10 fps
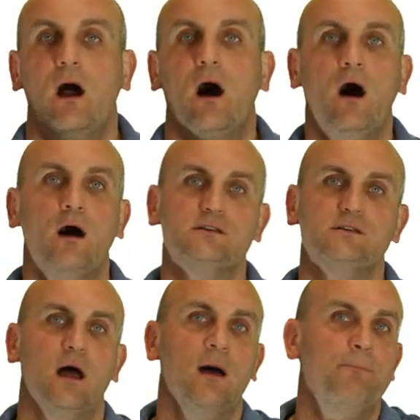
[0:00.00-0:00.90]

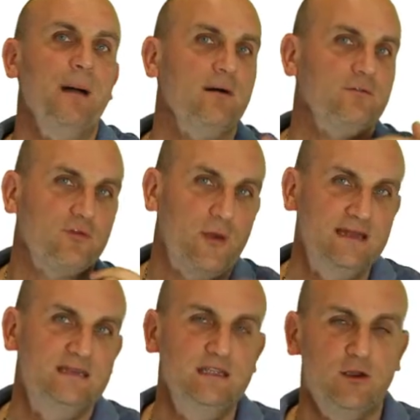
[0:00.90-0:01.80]
asked about
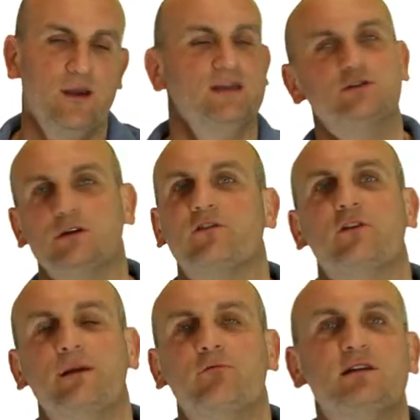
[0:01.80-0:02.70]
20 questions
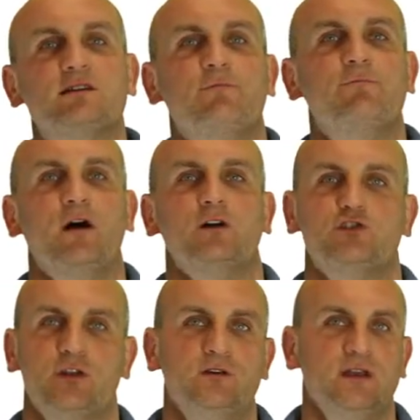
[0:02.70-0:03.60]
to be written in
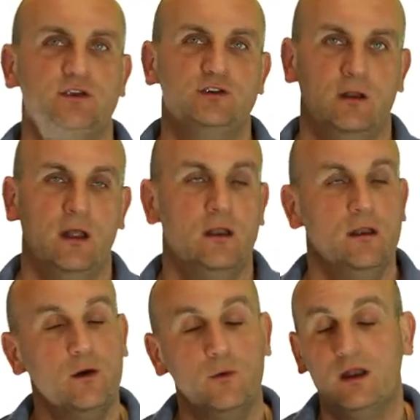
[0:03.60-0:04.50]
function notation. And
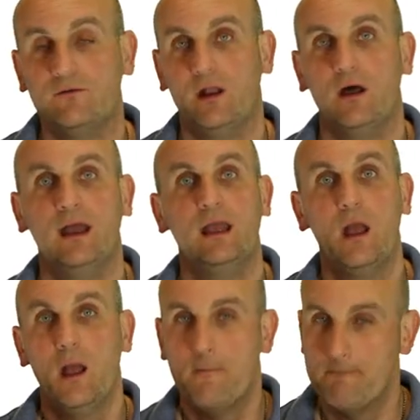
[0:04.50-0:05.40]
no word of a lie,
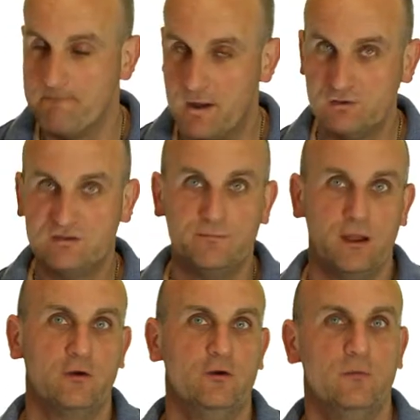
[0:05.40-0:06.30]
most of
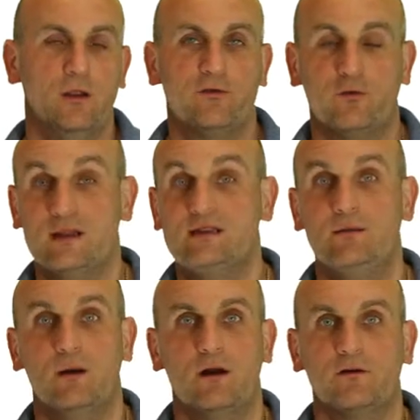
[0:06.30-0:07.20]
my group lost 20
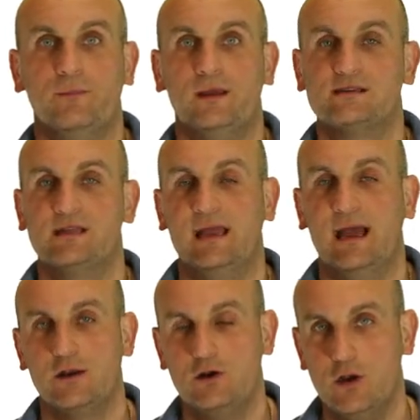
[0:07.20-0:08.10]
marks because they
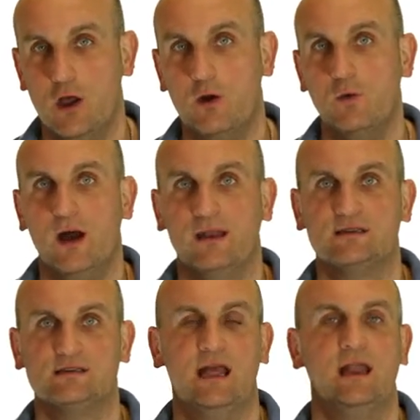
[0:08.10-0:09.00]
had no
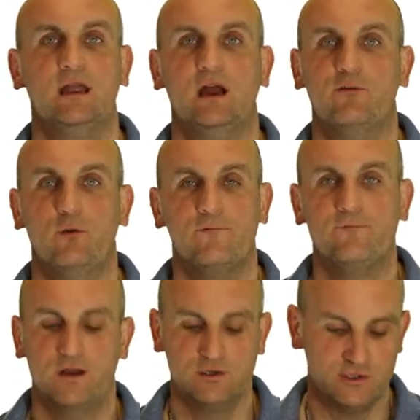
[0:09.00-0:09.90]
understanding of what
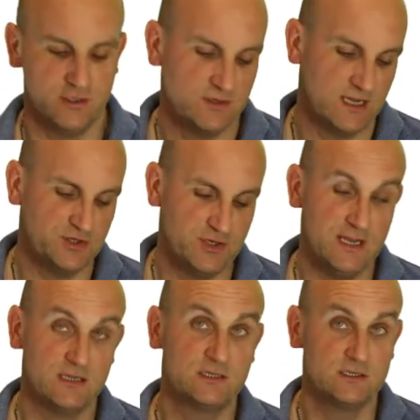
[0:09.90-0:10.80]
function notation
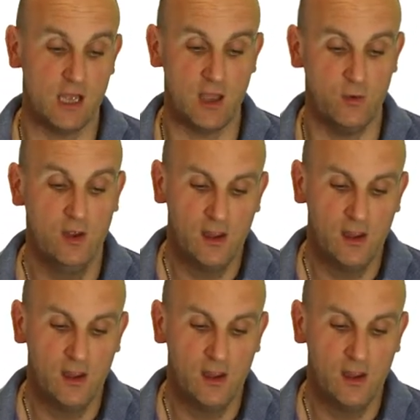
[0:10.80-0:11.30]
is. So,